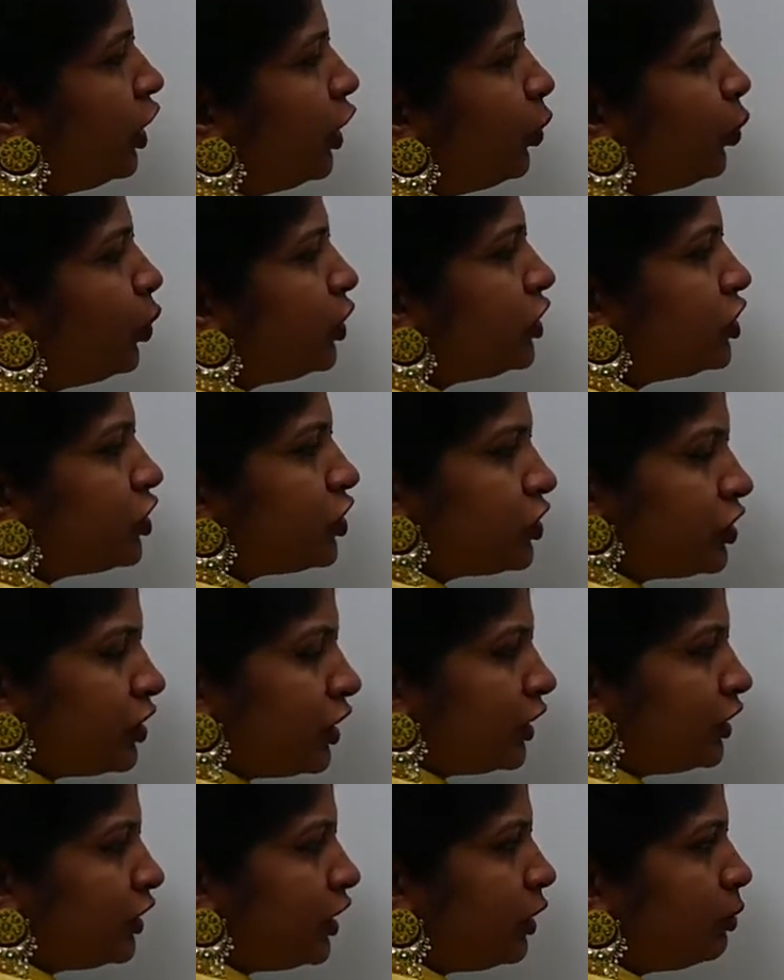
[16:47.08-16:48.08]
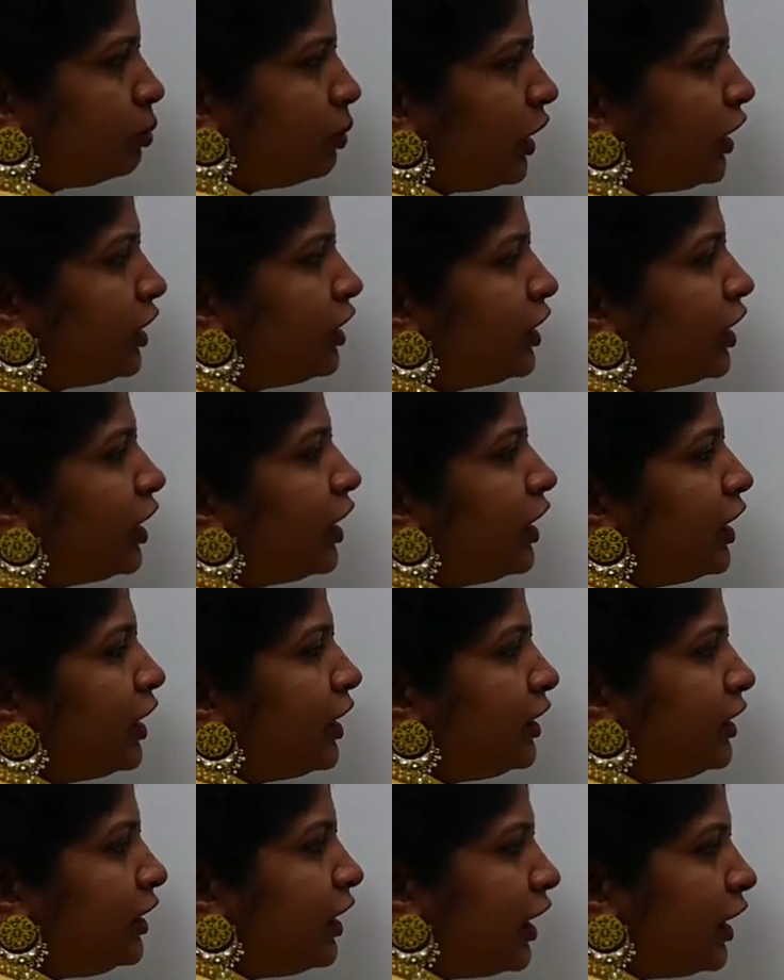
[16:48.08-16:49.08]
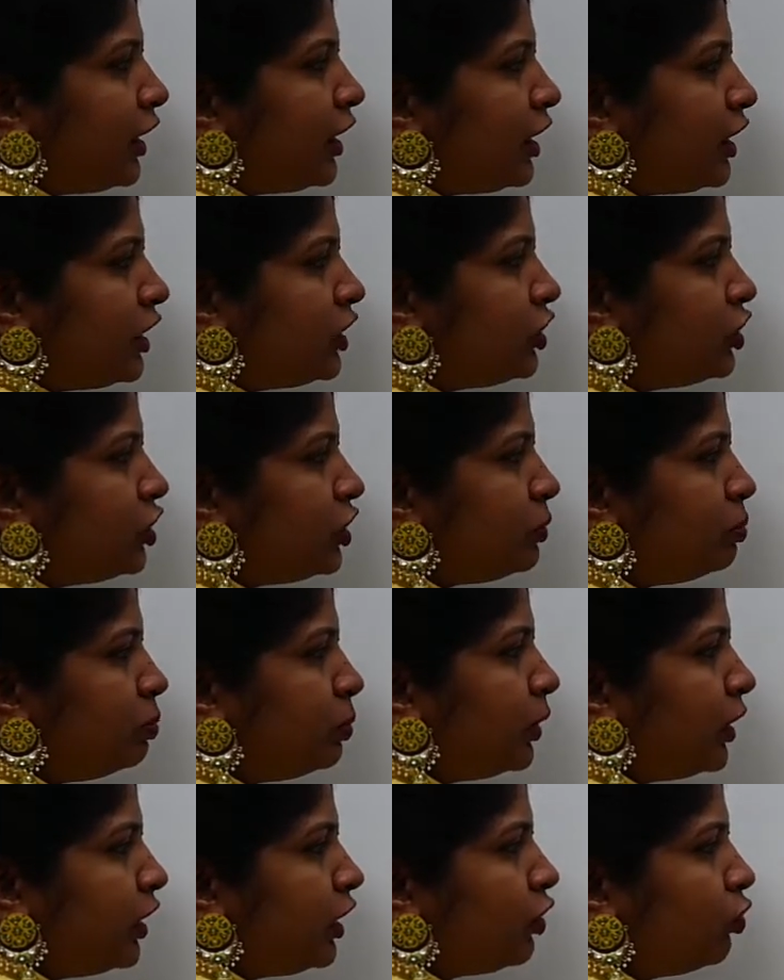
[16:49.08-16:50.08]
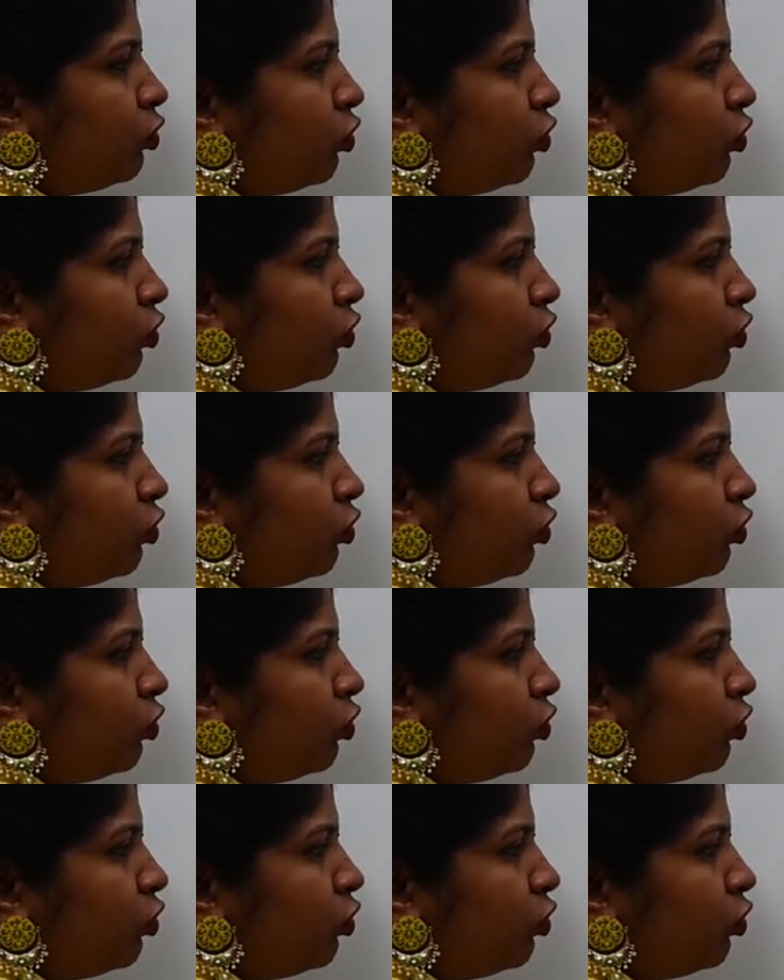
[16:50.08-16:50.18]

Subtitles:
which is nothing but energy per